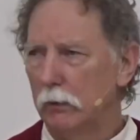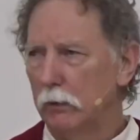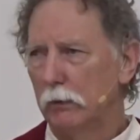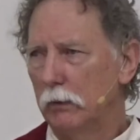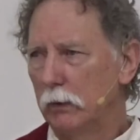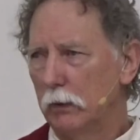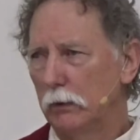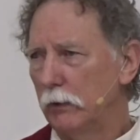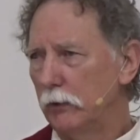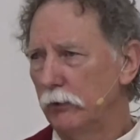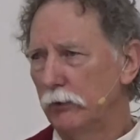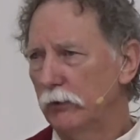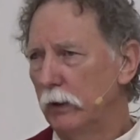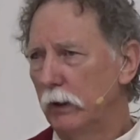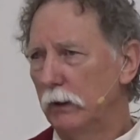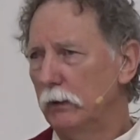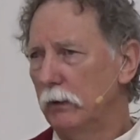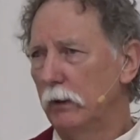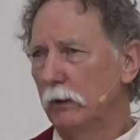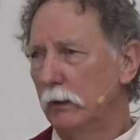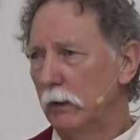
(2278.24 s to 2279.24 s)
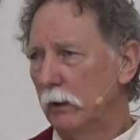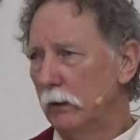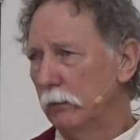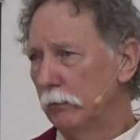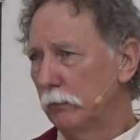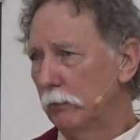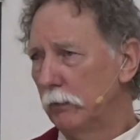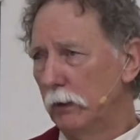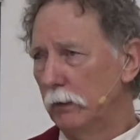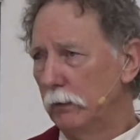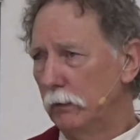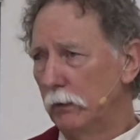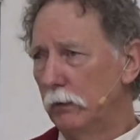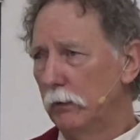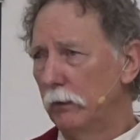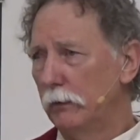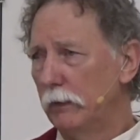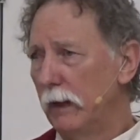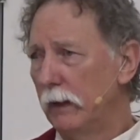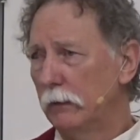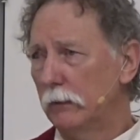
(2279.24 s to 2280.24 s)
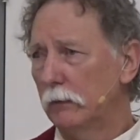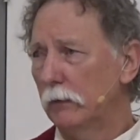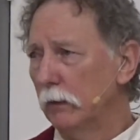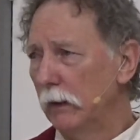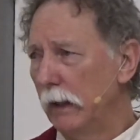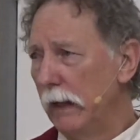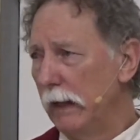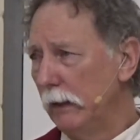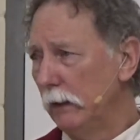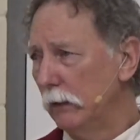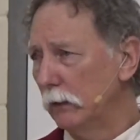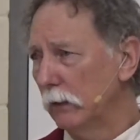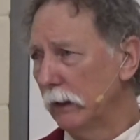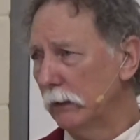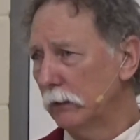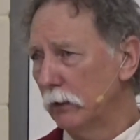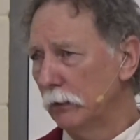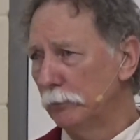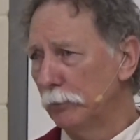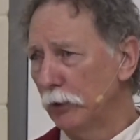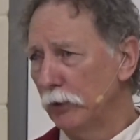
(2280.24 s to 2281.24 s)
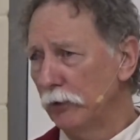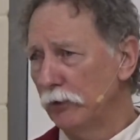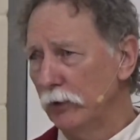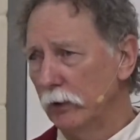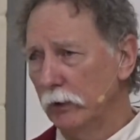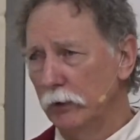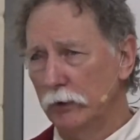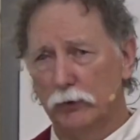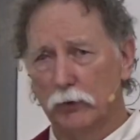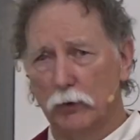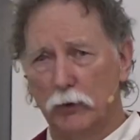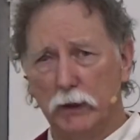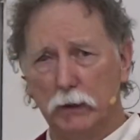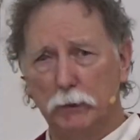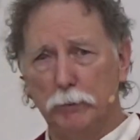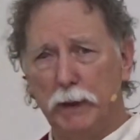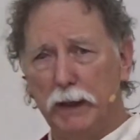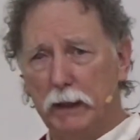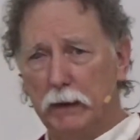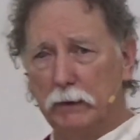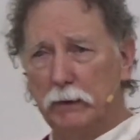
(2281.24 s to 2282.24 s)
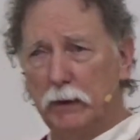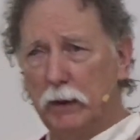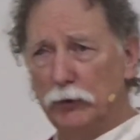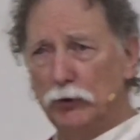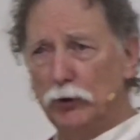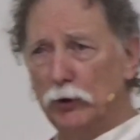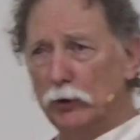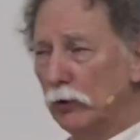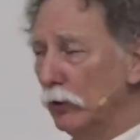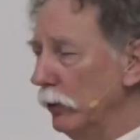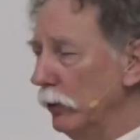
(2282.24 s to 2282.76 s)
then there's nothing there that any elected person is going to pay attention